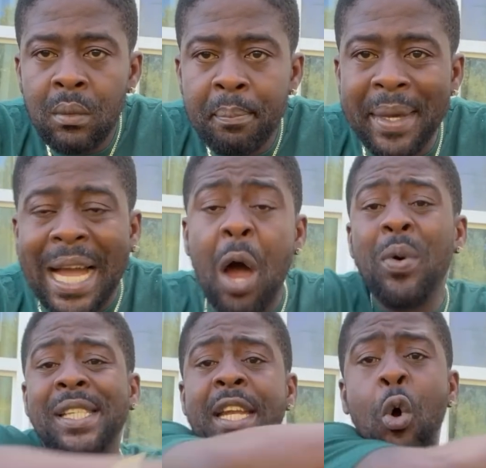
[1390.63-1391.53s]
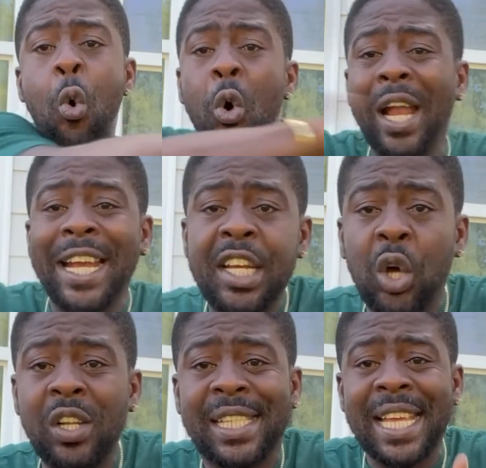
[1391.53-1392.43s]
Because we see the whole of the
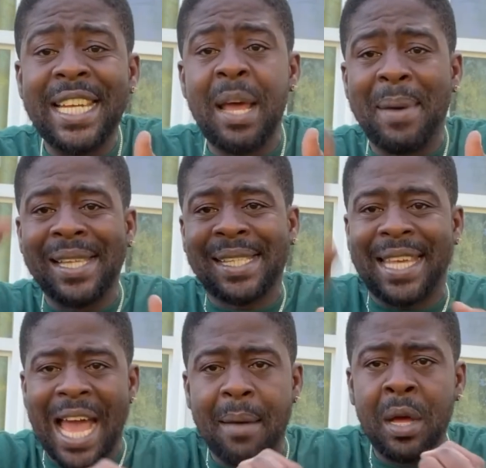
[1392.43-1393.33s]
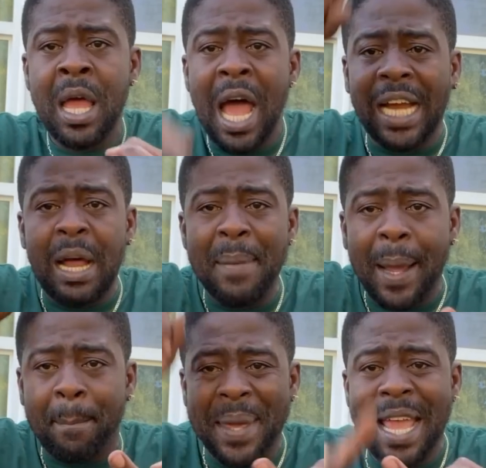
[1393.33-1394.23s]
done said them a scam and I
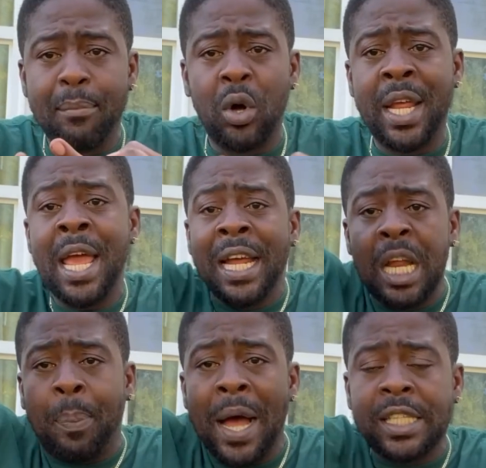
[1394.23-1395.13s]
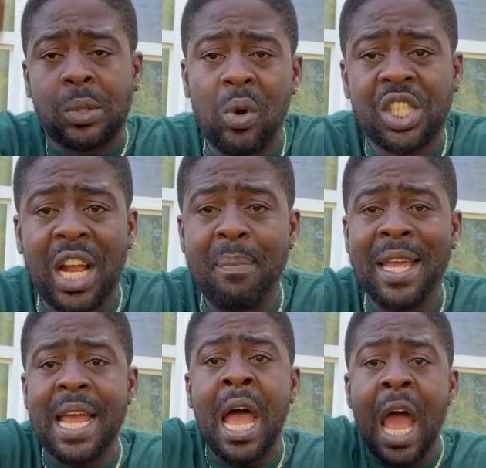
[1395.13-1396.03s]
make beer money. They on social
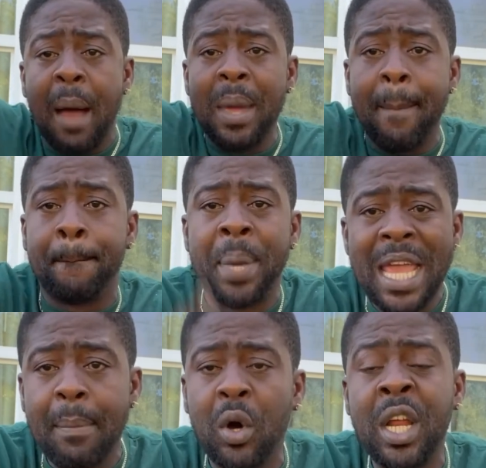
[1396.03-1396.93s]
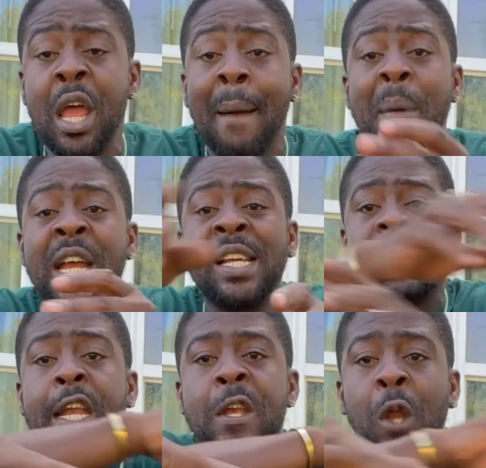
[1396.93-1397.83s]
media, I make beer money. But you know,
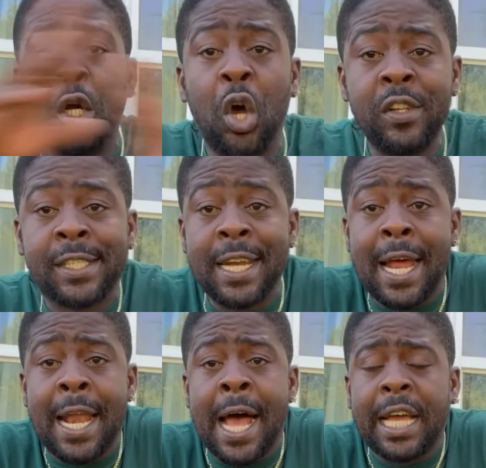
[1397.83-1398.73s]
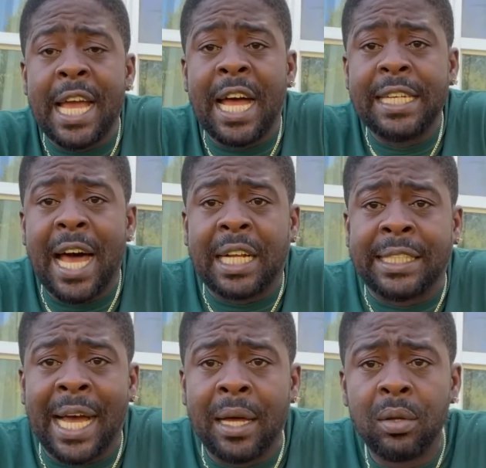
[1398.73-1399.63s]
see no done said a liar and doctor.